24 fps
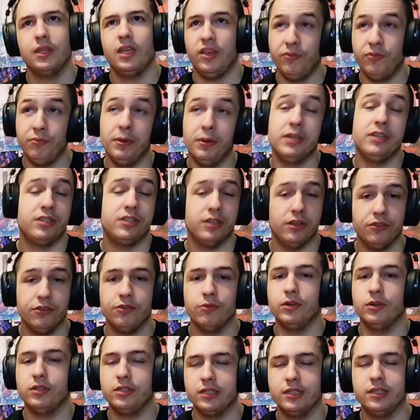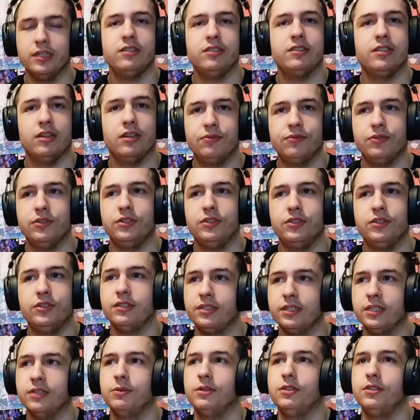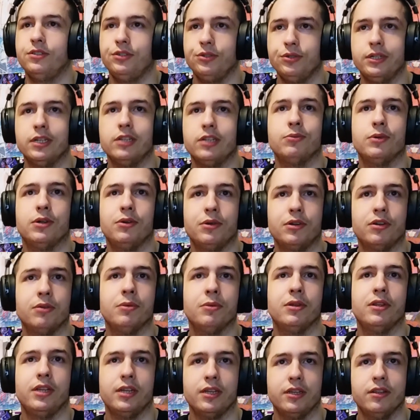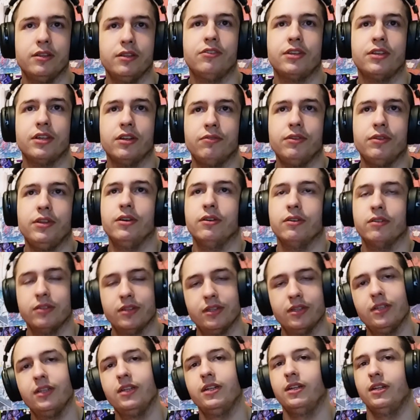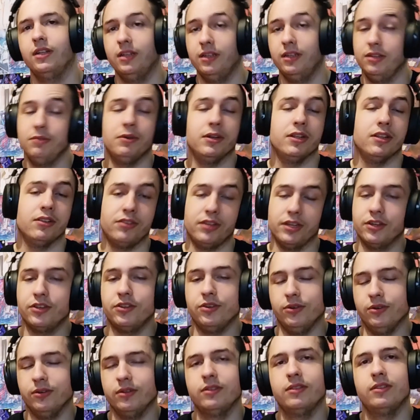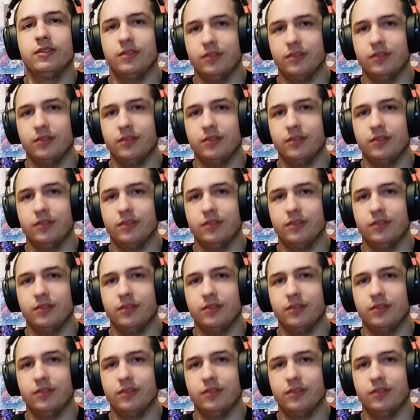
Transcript: If by chance you're watching this, then Fuji, I think it was you that were recommending this kind of video. Well, thank you.